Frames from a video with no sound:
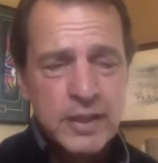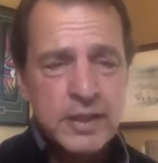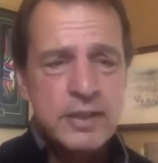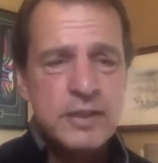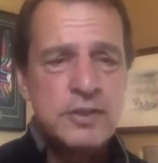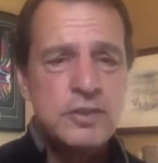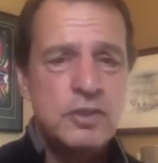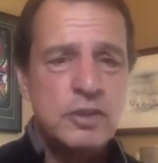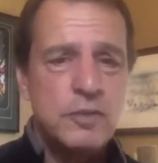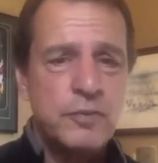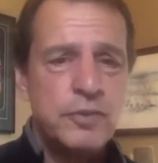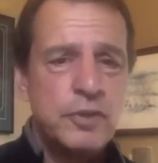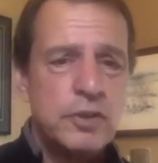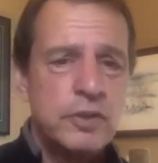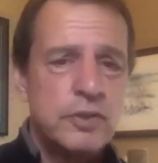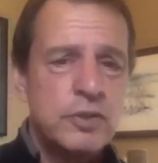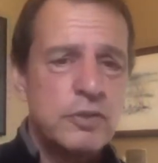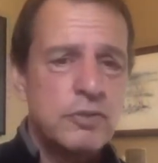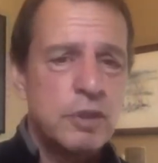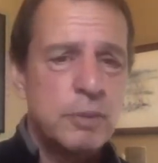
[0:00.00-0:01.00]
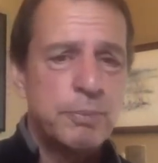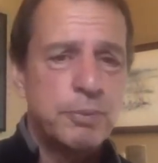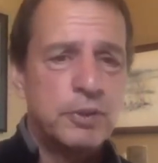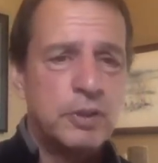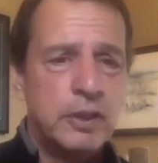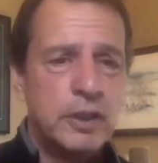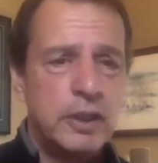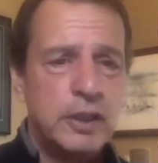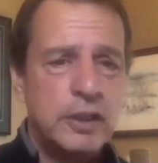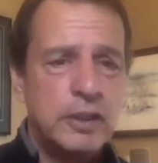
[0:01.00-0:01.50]
So if you're
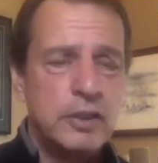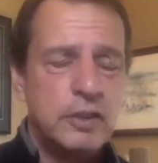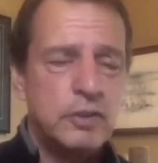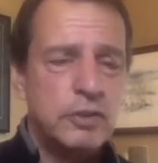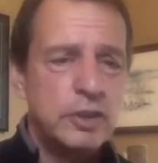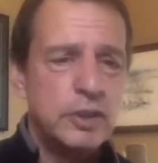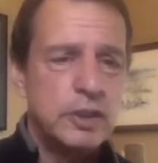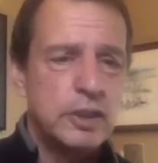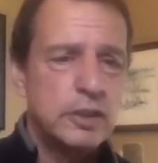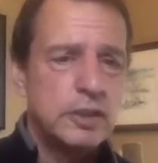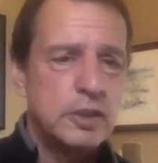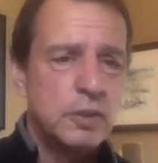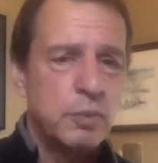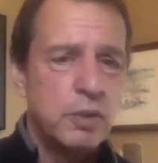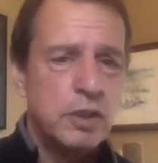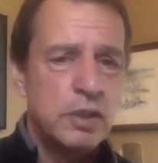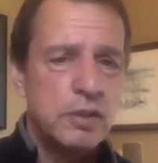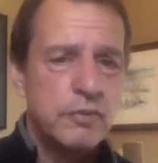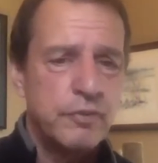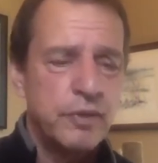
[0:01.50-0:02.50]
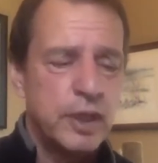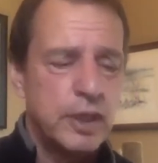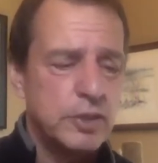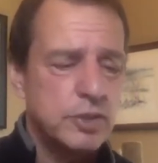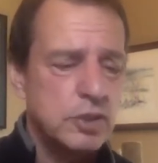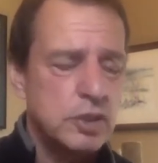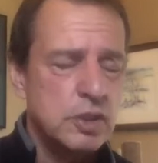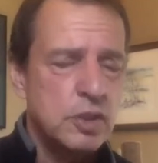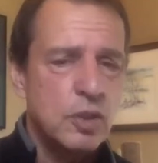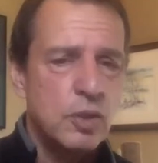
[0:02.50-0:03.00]
triple A, you get to wear the
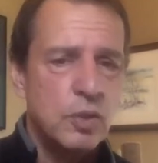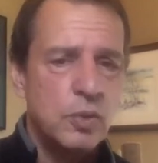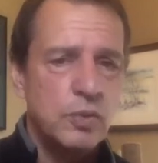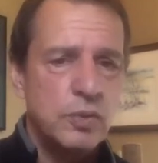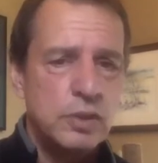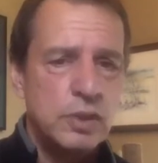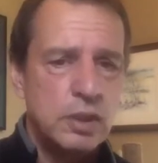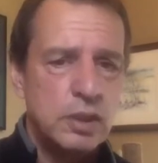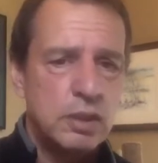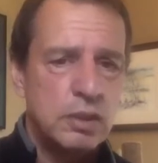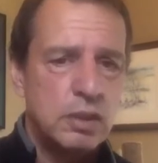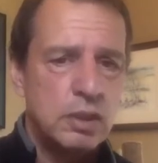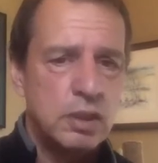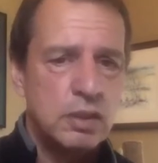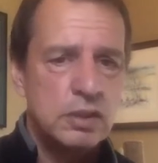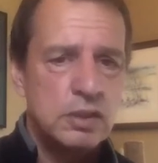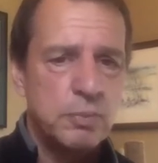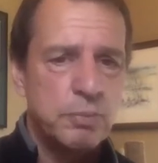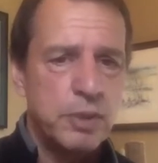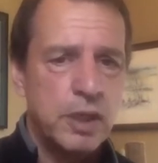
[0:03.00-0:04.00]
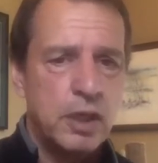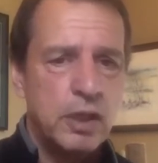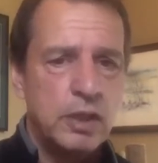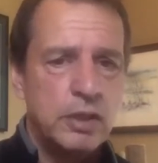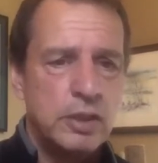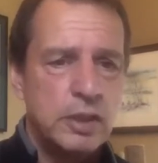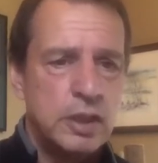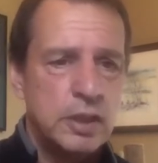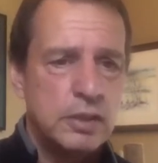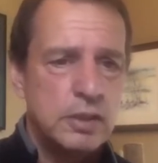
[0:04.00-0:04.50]
fancy coat, and as a
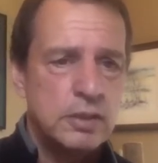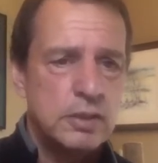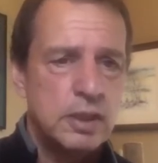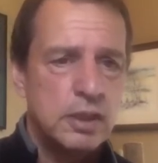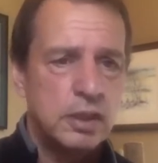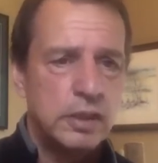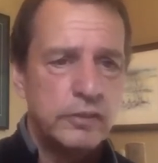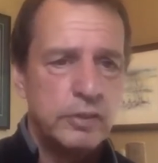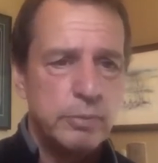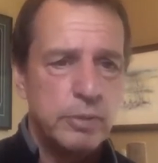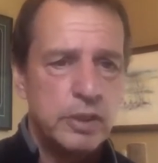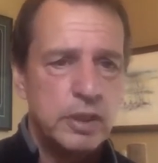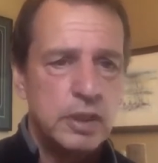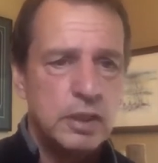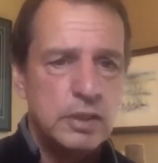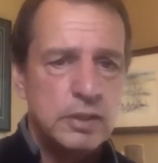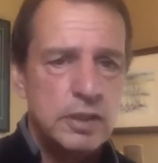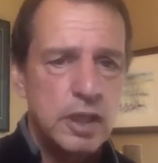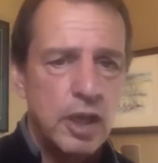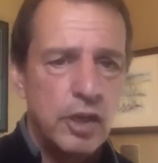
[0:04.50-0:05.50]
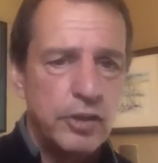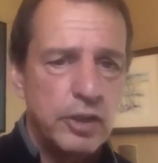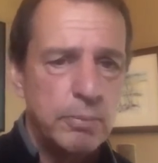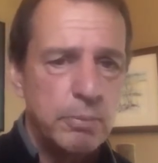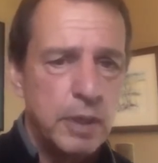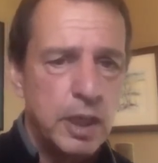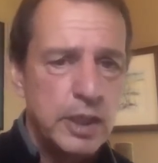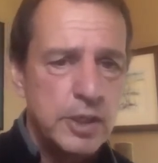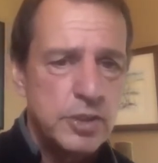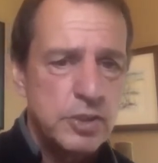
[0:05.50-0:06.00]
parent, you get to tell everybody in town that
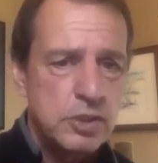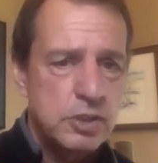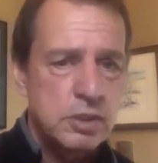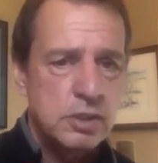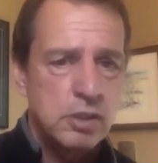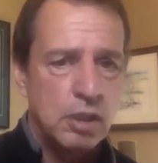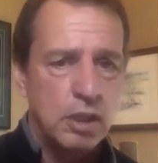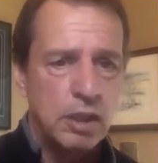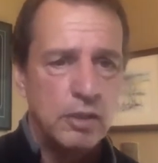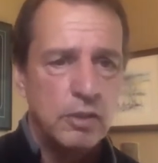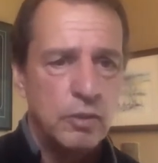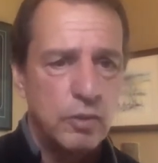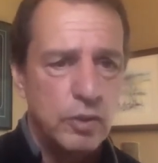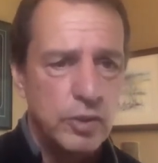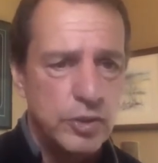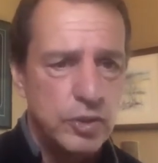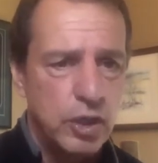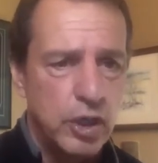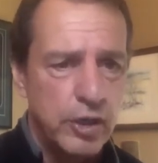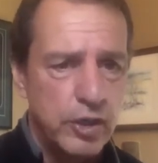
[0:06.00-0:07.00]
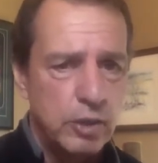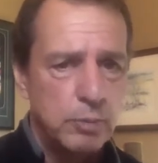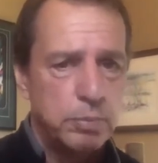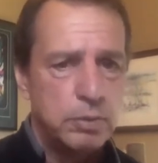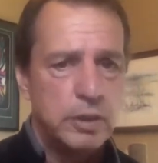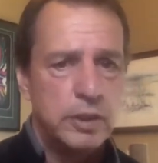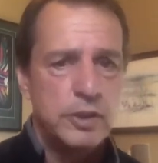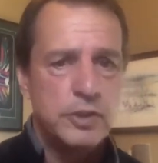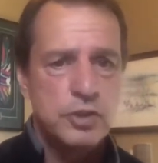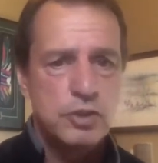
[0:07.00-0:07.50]
my son or daughter
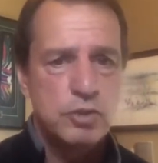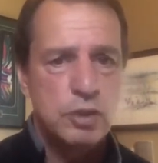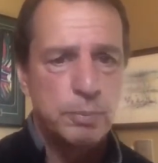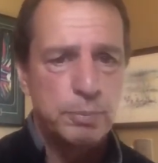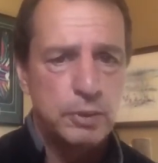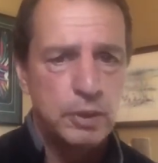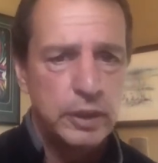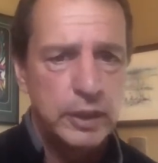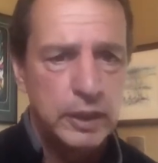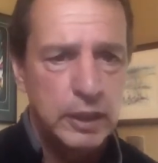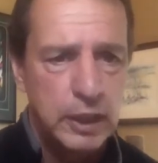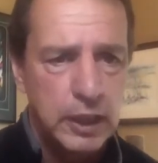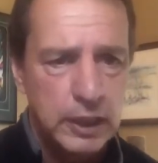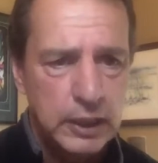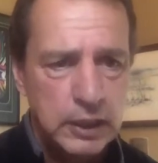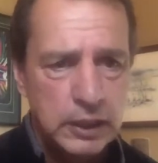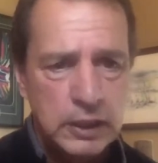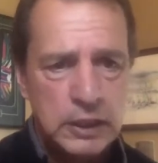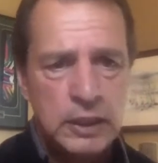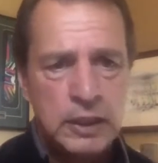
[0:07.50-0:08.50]
plays triple A hockey.